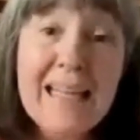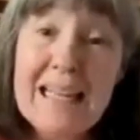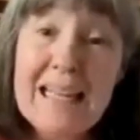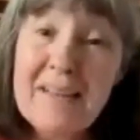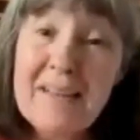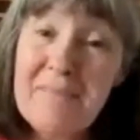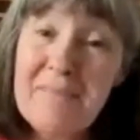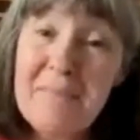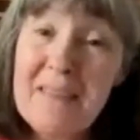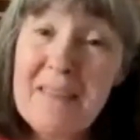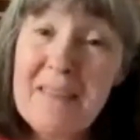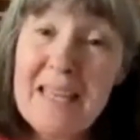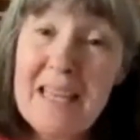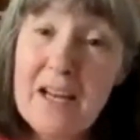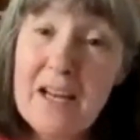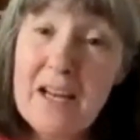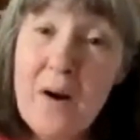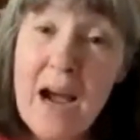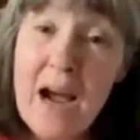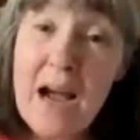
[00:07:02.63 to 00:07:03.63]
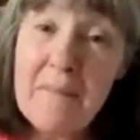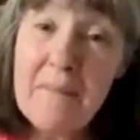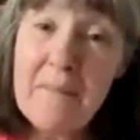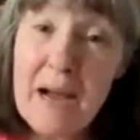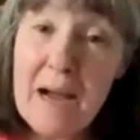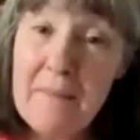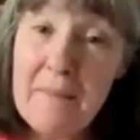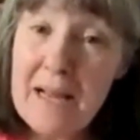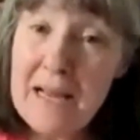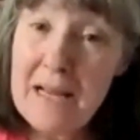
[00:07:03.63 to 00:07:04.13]
You know, I'm not a
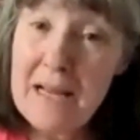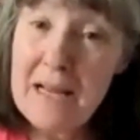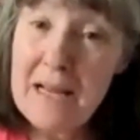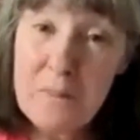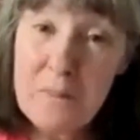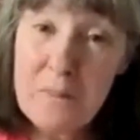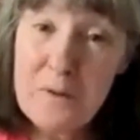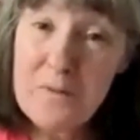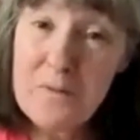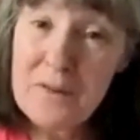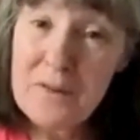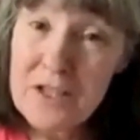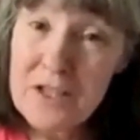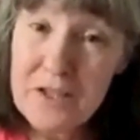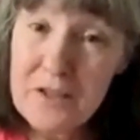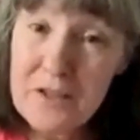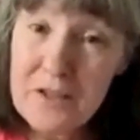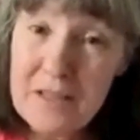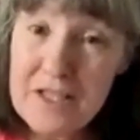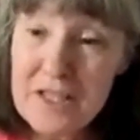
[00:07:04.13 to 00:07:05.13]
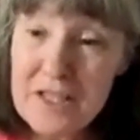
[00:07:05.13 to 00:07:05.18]
professional. It's just